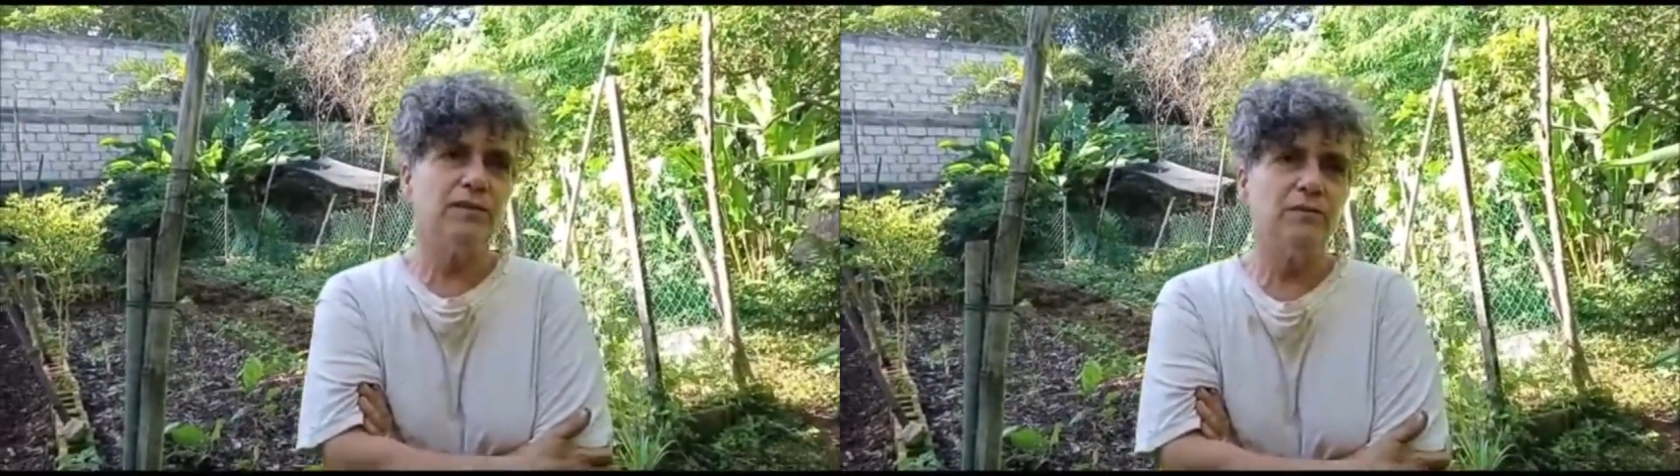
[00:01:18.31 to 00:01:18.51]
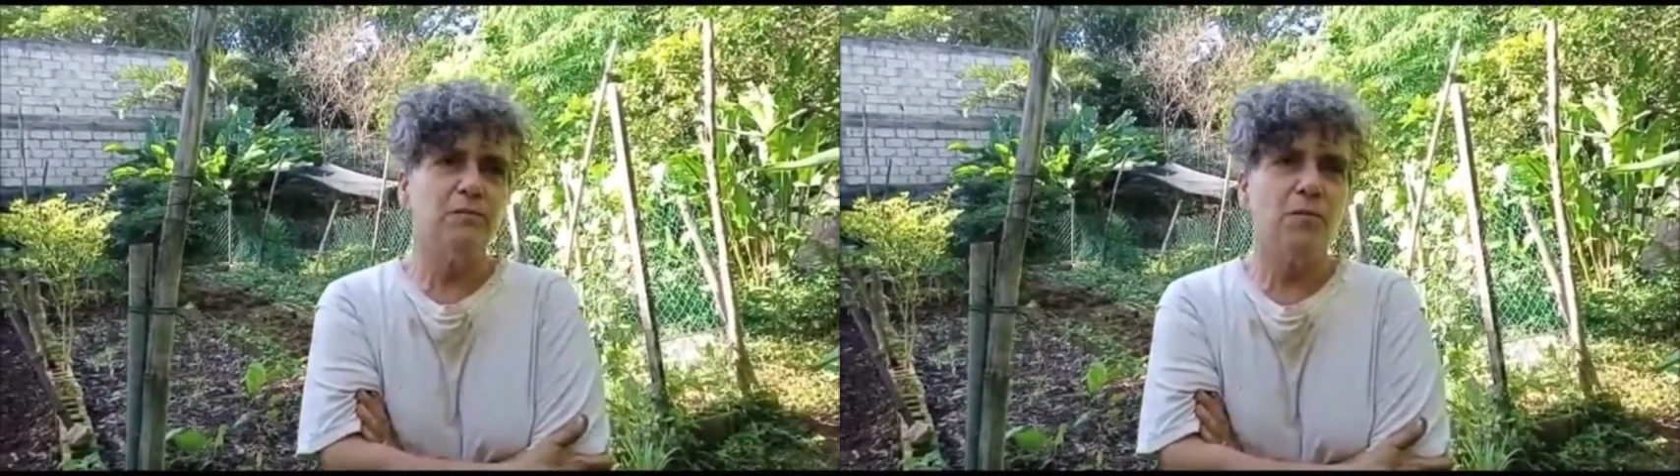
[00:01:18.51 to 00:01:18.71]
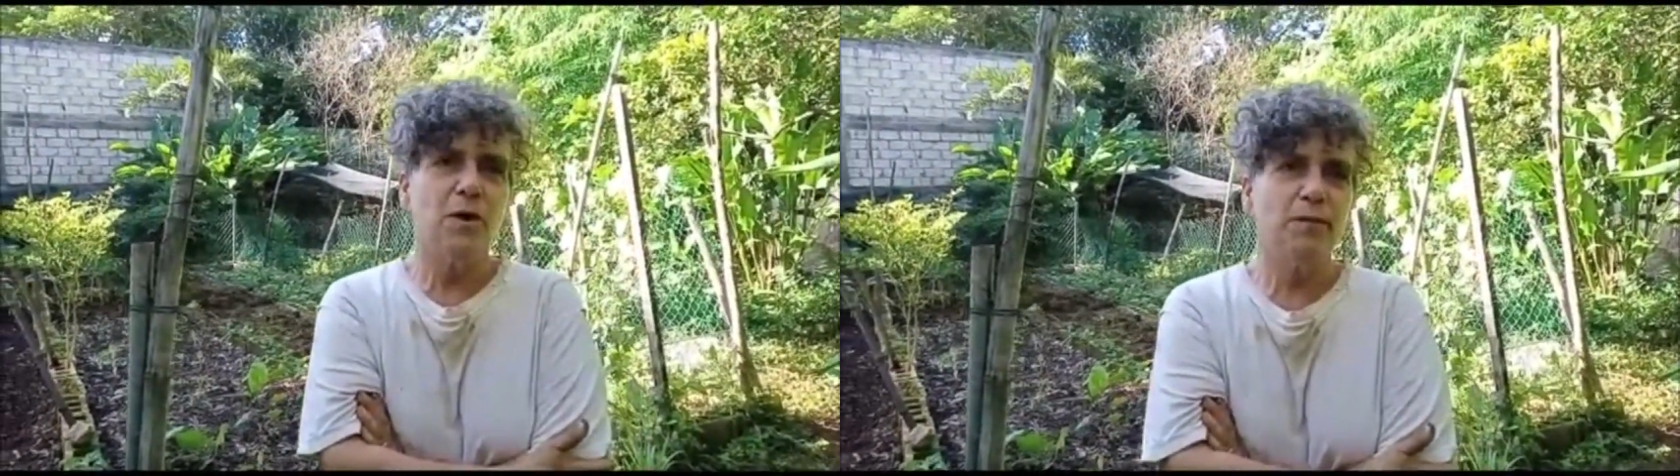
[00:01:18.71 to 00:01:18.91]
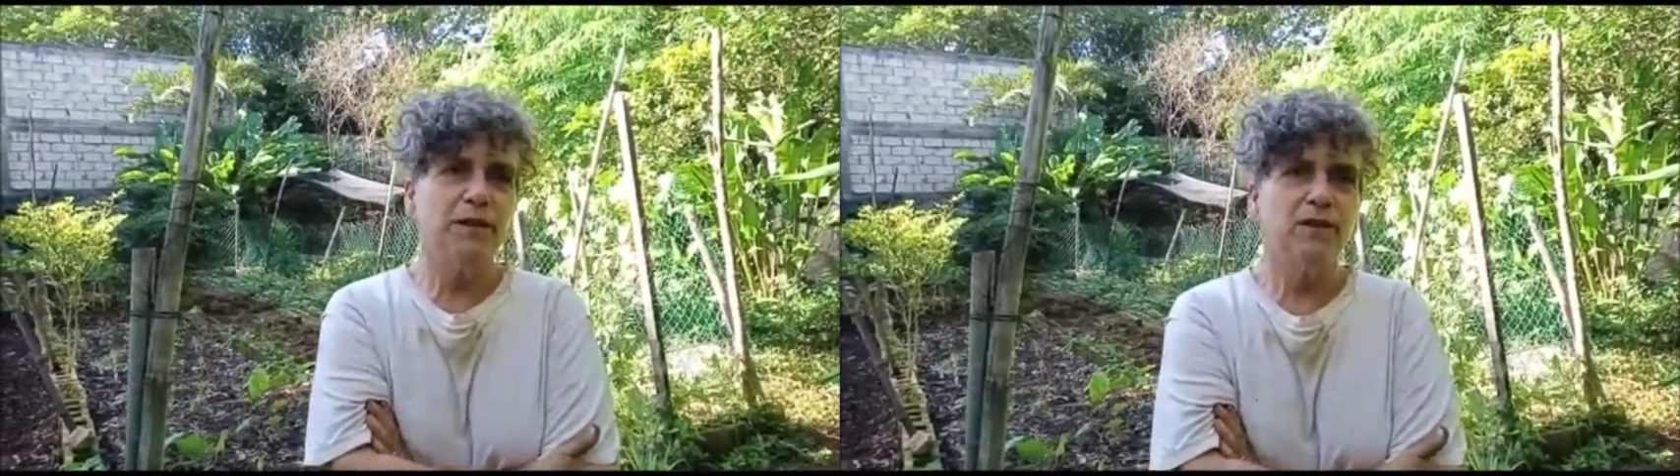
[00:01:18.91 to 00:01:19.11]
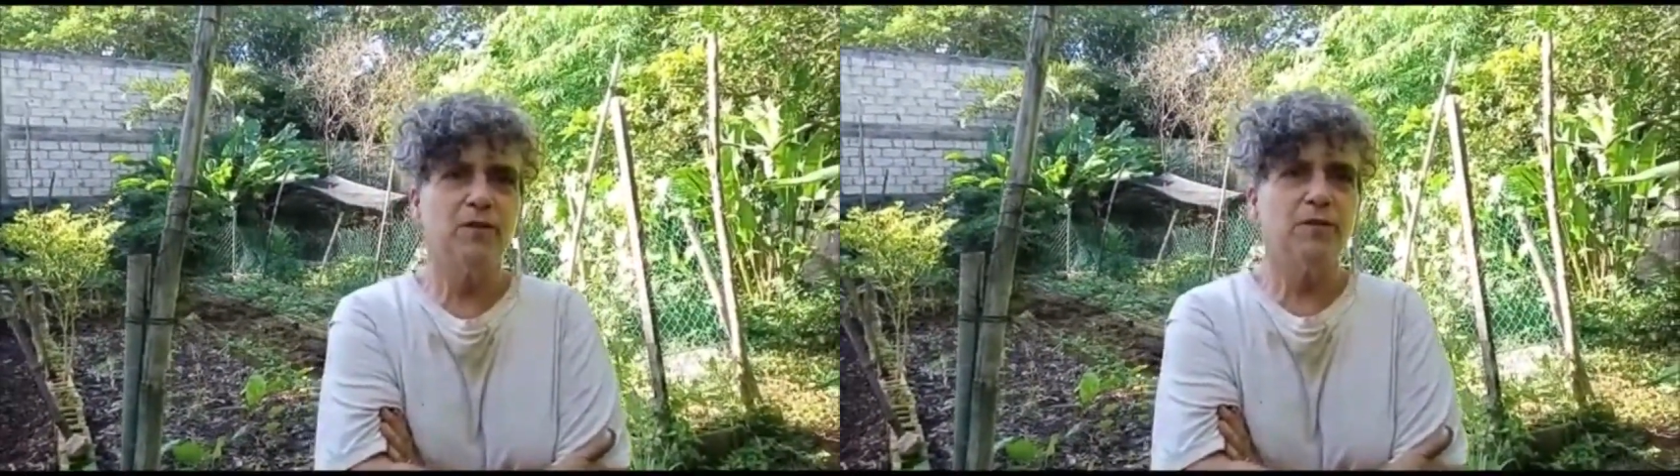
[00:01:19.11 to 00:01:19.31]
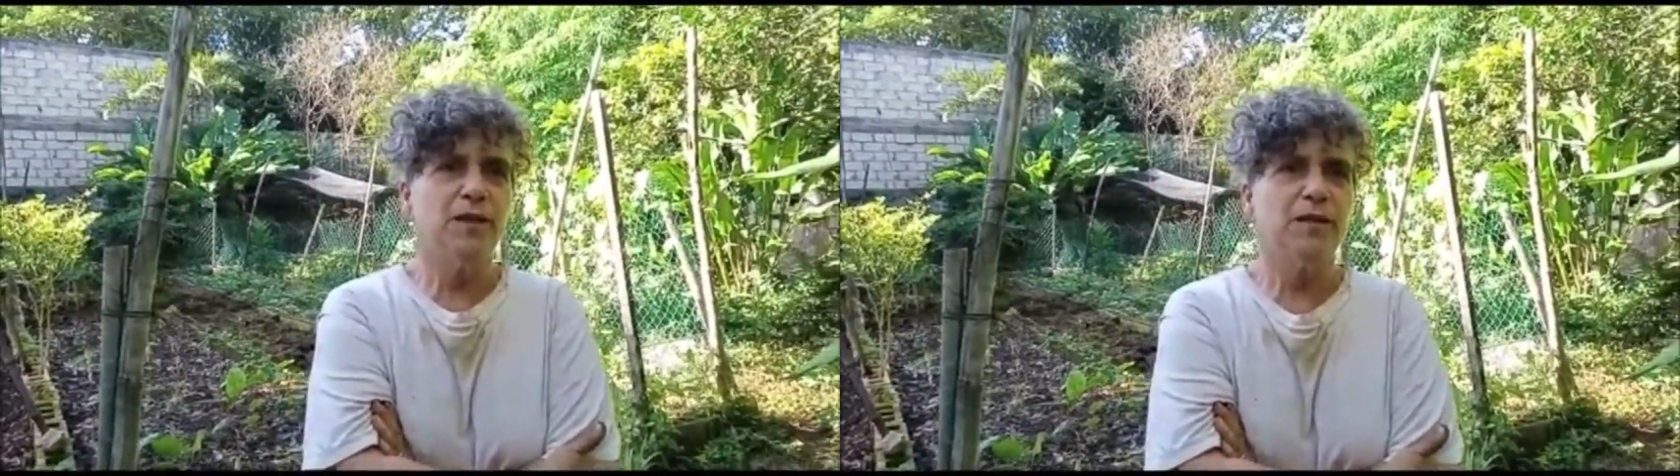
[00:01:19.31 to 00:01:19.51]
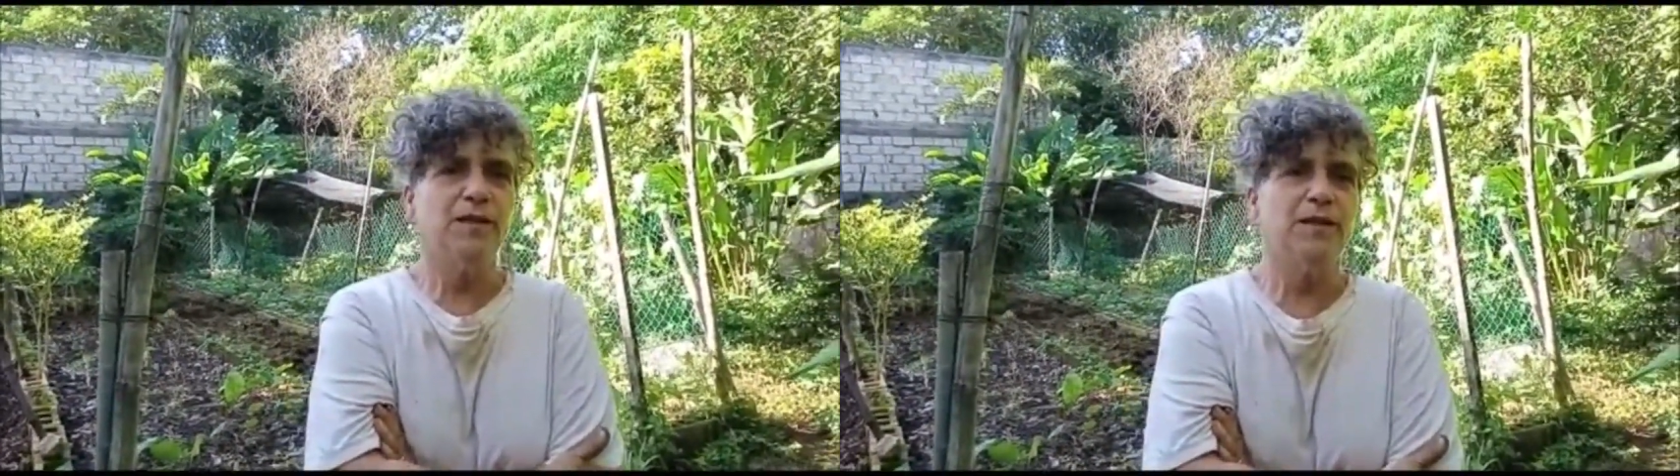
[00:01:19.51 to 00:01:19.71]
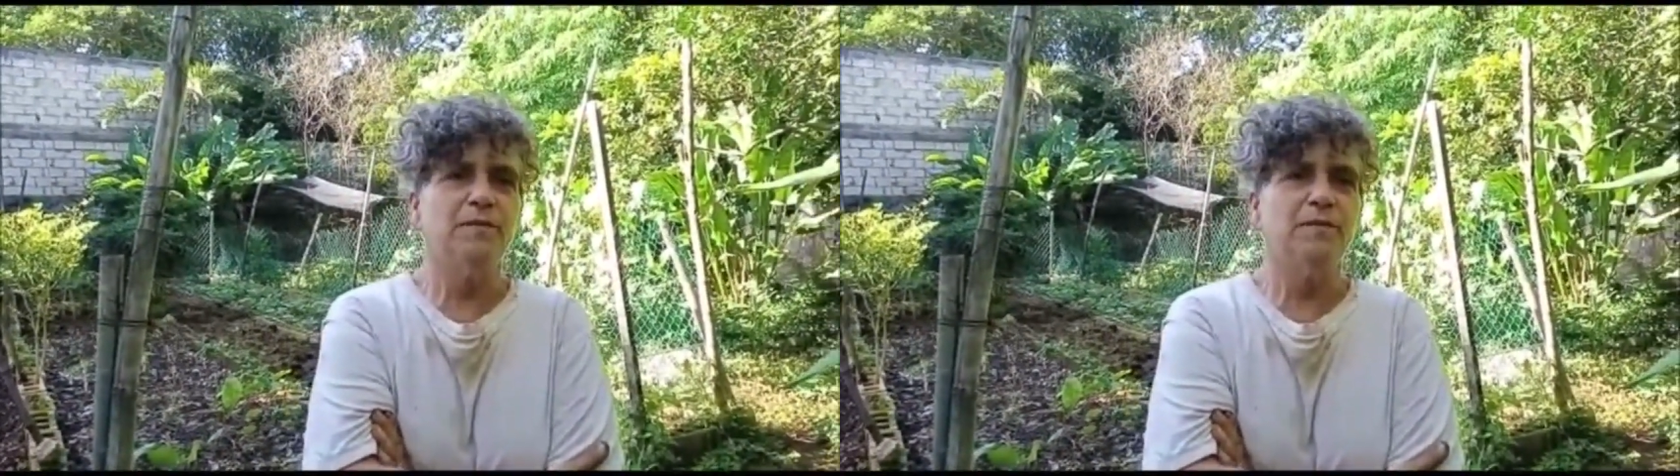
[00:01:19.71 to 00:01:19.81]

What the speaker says: moment of the